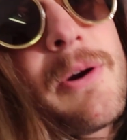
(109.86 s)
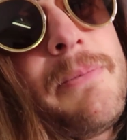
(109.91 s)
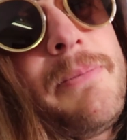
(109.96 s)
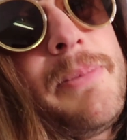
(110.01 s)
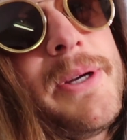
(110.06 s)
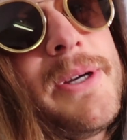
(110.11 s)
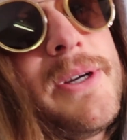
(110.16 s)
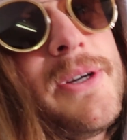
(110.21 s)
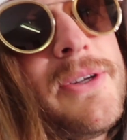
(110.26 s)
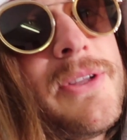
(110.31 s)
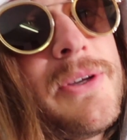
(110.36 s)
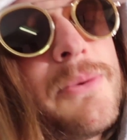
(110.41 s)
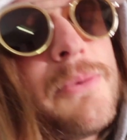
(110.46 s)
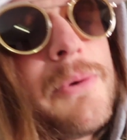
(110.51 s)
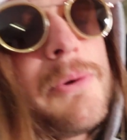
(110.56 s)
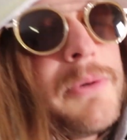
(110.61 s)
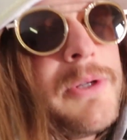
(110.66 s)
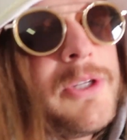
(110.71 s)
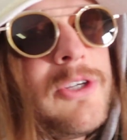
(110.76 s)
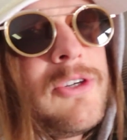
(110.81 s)
our build and
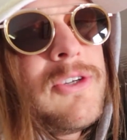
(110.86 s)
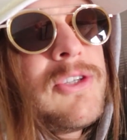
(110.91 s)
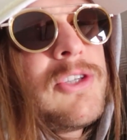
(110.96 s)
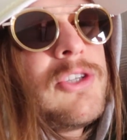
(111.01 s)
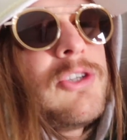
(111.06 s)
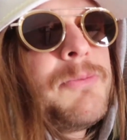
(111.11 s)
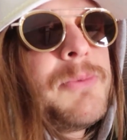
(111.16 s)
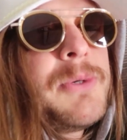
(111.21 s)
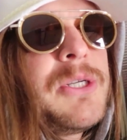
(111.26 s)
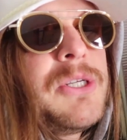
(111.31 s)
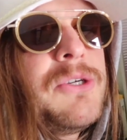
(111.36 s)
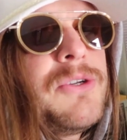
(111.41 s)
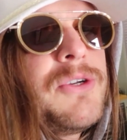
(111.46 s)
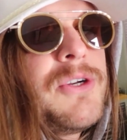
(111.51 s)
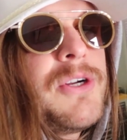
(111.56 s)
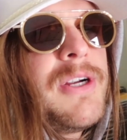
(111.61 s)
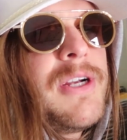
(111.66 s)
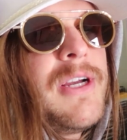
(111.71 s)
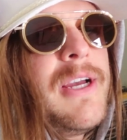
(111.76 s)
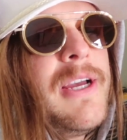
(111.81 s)
what we do at Super
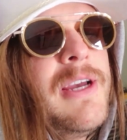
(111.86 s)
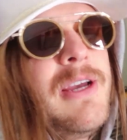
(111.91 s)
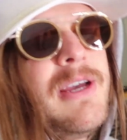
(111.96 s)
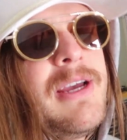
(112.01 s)
Tuner